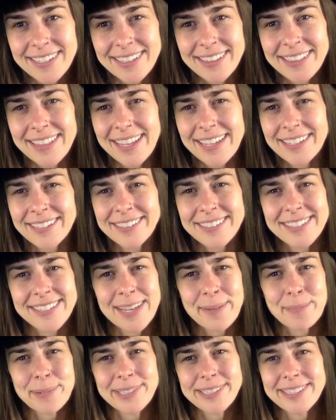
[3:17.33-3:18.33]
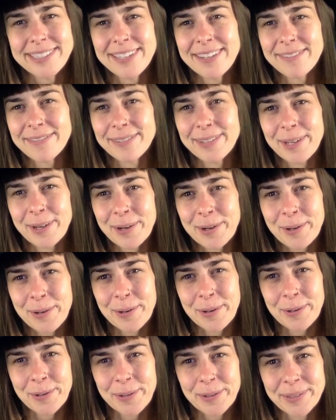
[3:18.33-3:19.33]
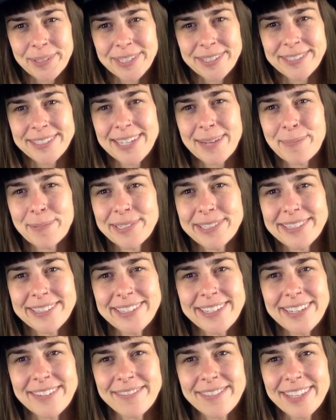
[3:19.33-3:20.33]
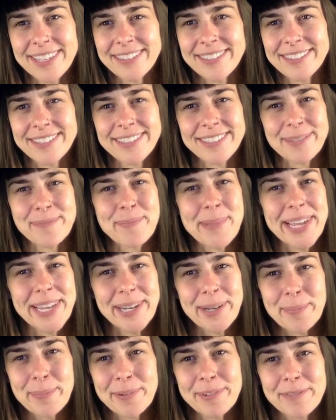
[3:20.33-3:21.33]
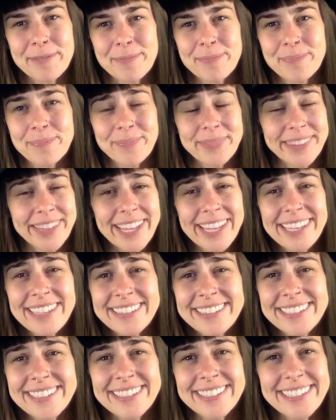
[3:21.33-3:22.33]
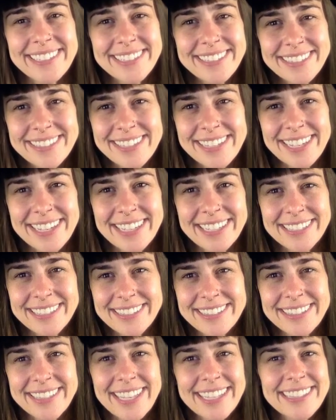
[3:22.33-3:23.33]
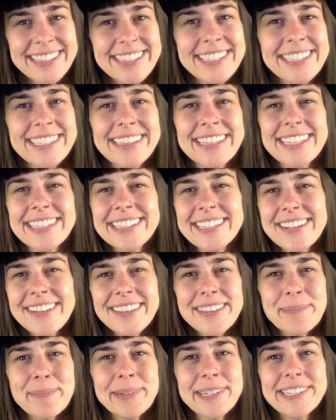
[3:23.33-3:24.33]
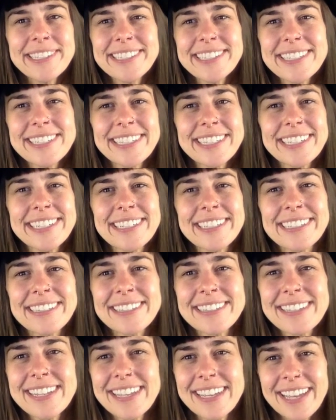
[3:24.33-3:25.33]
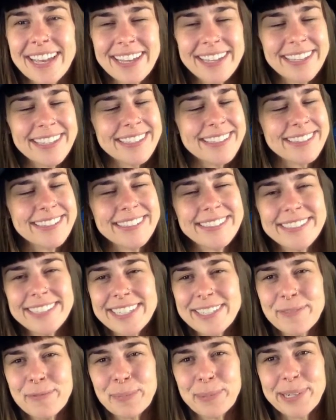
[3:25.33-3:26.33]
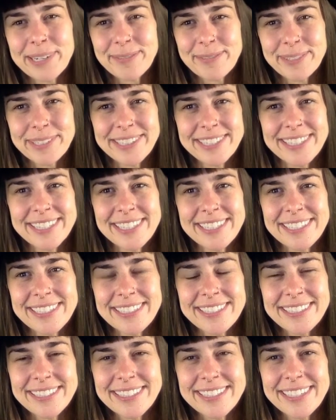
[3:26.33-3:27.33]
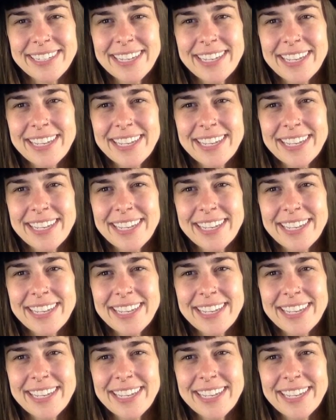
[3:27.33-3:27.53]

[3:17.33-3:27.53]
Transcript: Let your separate self go, your separate self that's just made up of likes and dislikes. That's it. That's all the person is a history of preferences.